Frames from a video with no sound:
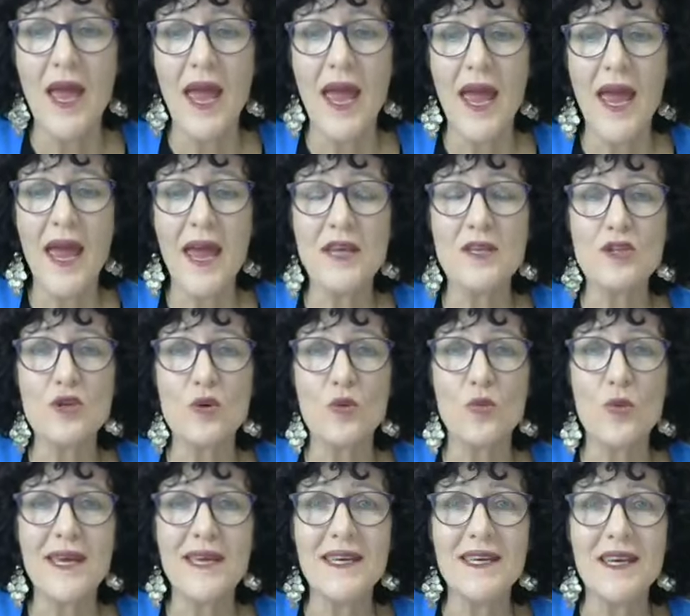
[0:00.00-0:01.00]
and
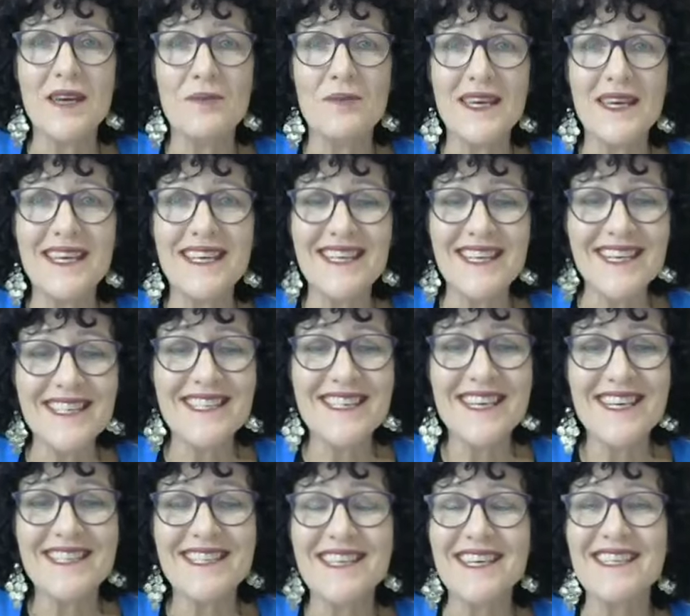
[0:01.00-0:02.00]
we can be yes,
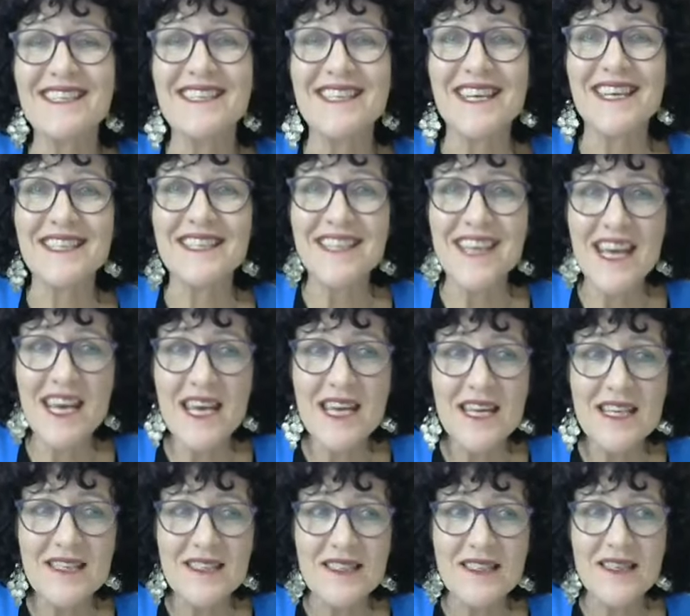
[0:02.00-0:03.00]
yes, yes, yes,
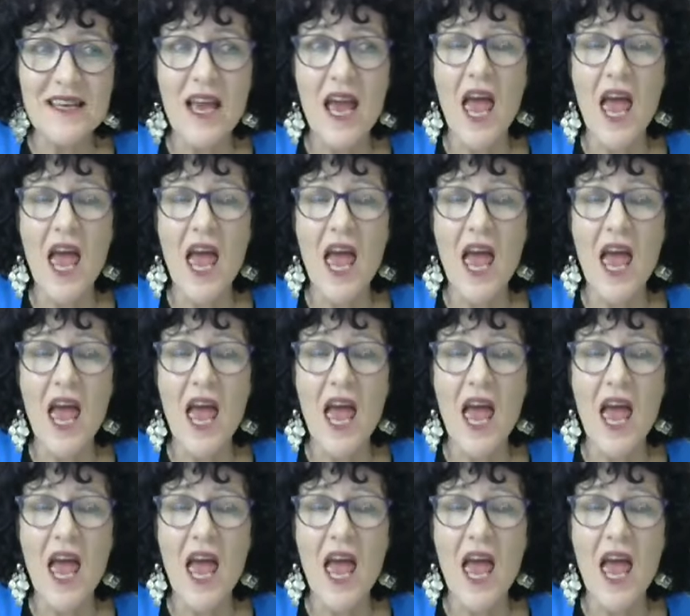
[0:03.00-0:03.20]
yes.